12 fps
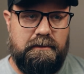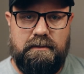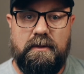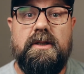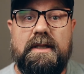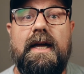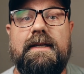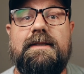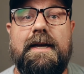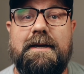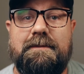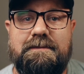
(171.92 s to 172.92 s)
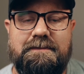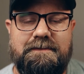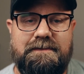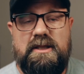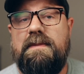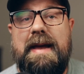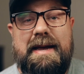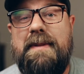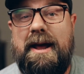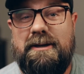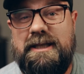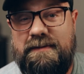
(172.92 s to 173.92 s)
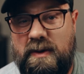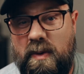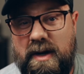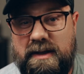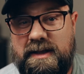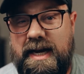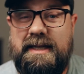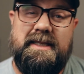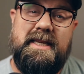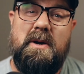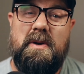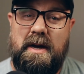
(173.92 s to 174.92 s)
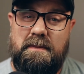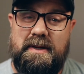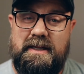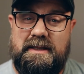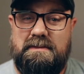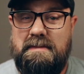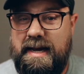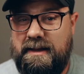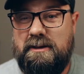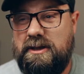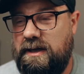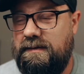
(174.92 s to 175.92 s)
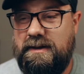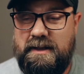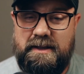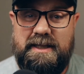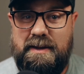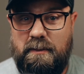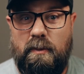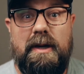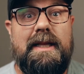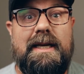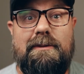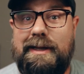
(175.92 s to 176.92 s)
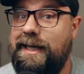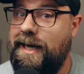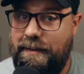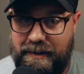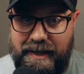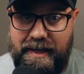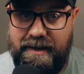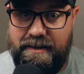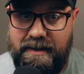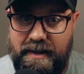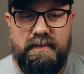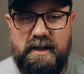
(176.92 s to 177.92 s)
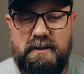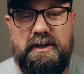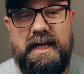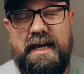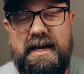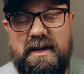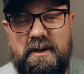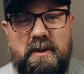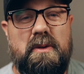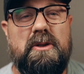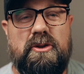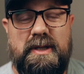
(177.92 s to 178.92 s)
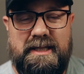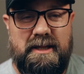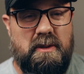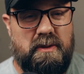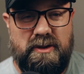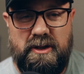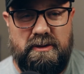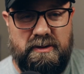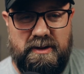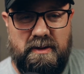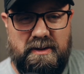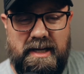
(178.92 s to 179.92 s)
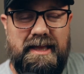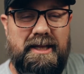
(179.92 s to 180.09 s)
There's a lot at stake. To make matters even worse, SEO companies make their services seem really complicated. You see, Google treats local search results a